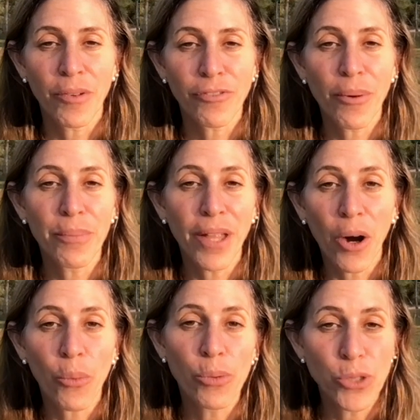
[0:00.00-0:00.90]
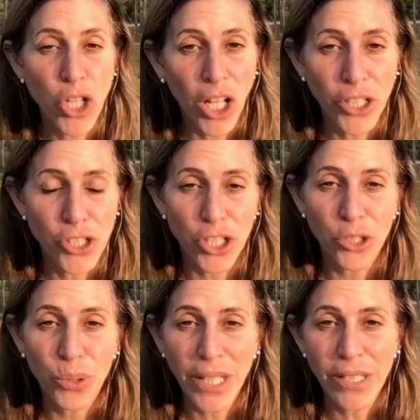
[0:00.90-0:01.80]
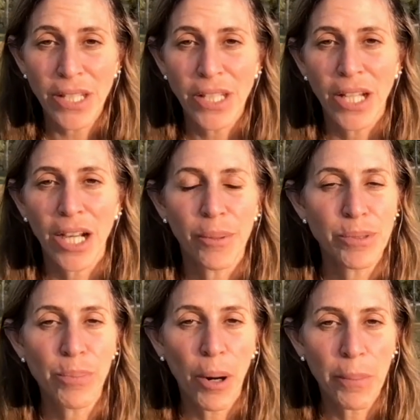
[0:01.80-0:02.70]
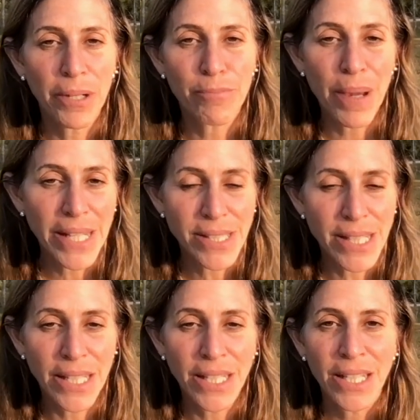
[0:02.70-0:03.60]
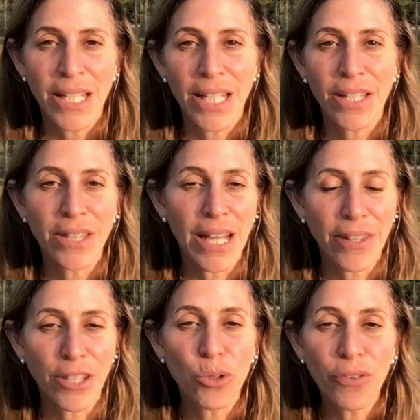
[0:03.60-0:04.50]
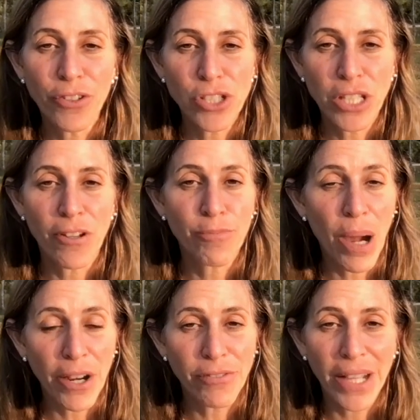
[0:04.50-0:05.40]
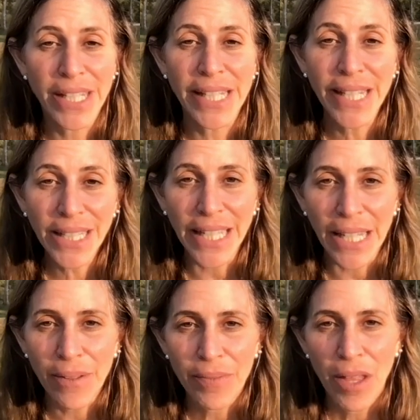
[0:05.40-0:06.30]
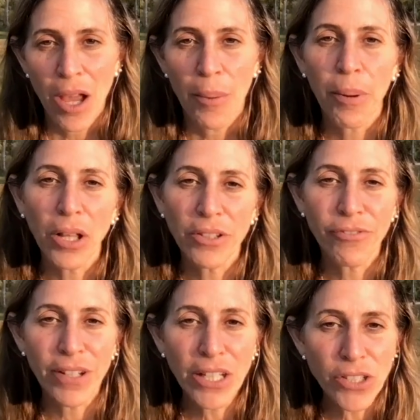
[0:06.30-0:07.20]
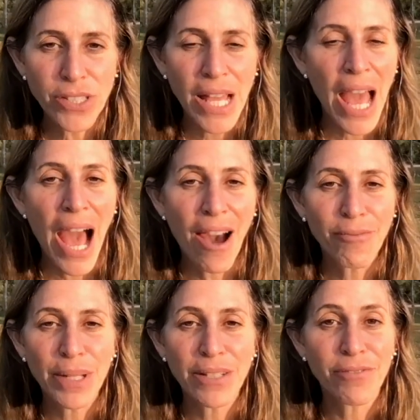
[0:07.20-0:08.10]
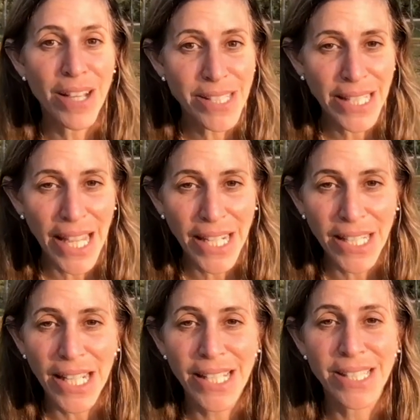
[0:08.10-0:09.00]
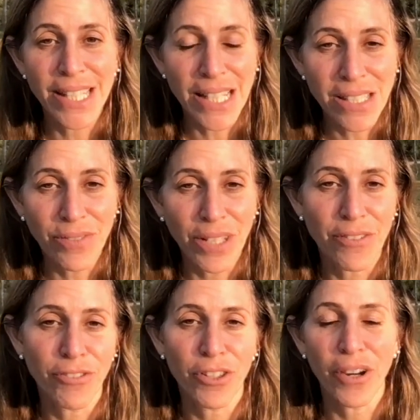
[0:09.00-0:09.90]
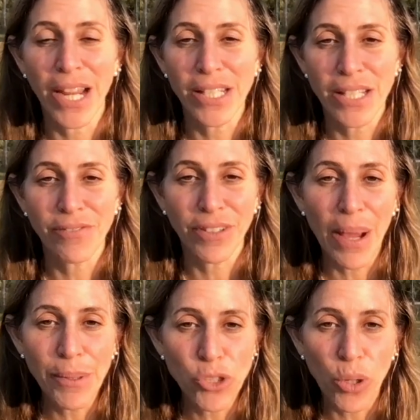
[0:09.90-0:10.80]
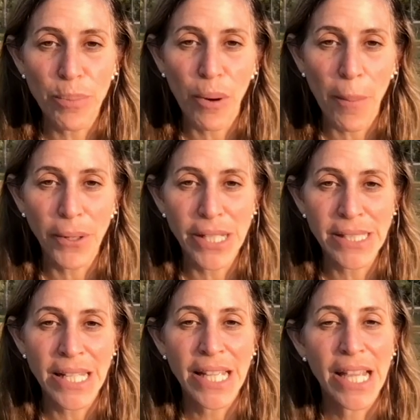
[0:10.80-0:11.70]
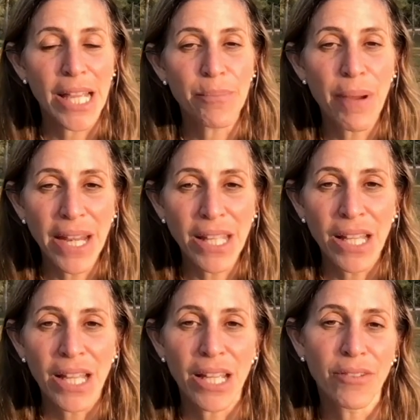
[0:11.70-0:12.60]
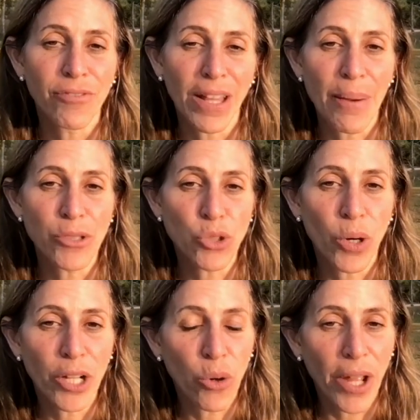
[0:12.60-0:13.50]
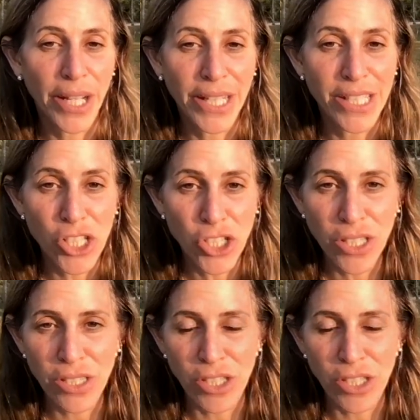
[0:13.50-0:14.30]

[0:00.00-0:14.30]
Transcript: the Rheumatology Unit, Department of Medicine at the University of Padova in Italy, polyphenols have been investigated extensively for their anti-inflammatory properties in many inflammatory chronic conditions